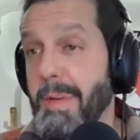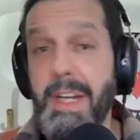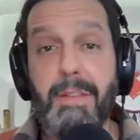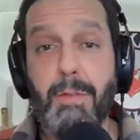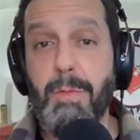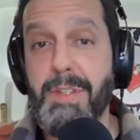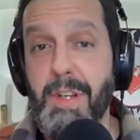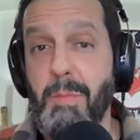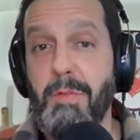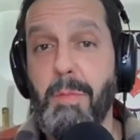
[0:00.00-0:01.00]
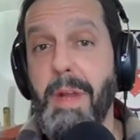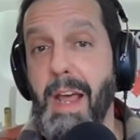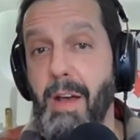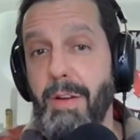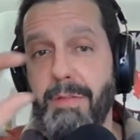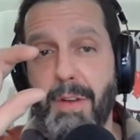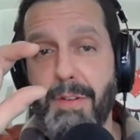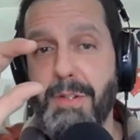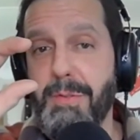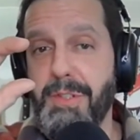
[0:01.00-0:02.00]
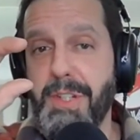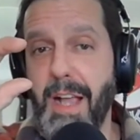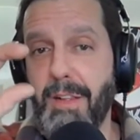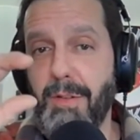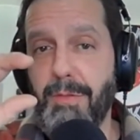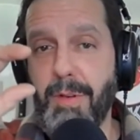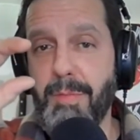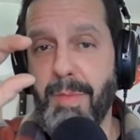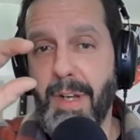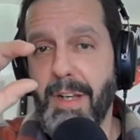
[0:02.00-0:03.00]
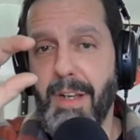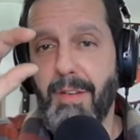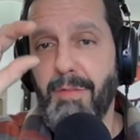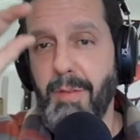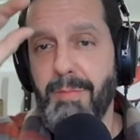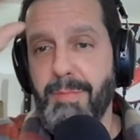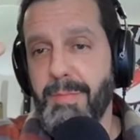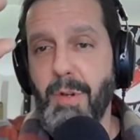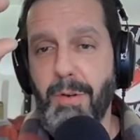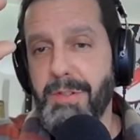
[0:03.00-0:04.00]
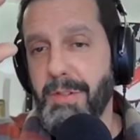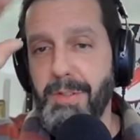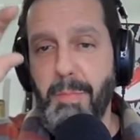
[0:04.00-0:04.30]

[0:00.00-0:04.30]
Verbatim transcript: And even with some of them now, if they're too shallow from from dorsal to